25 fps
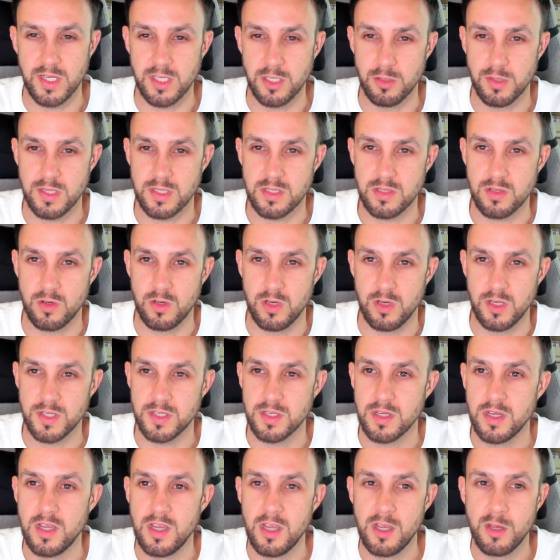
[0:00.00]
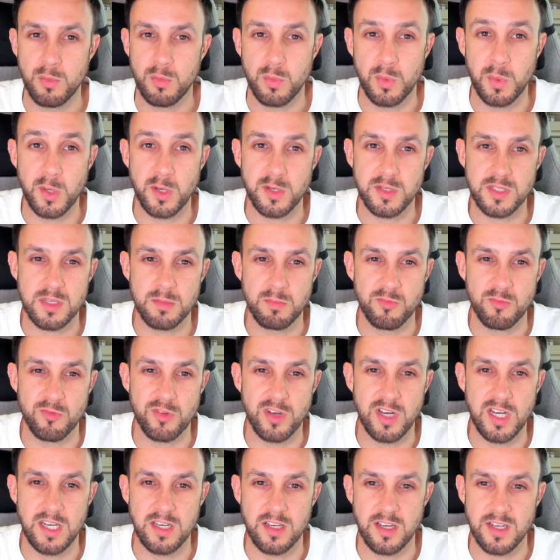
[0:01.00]
US. We've got some
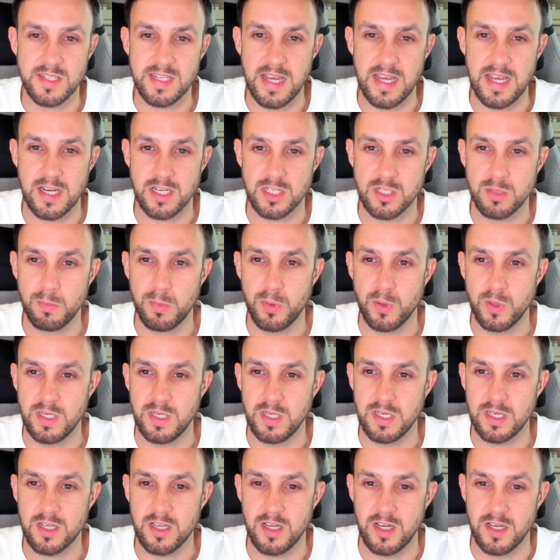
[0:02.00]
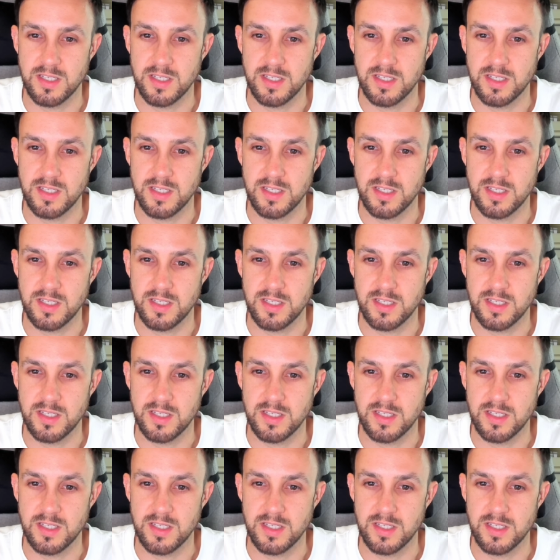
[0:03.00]
really nice action point cards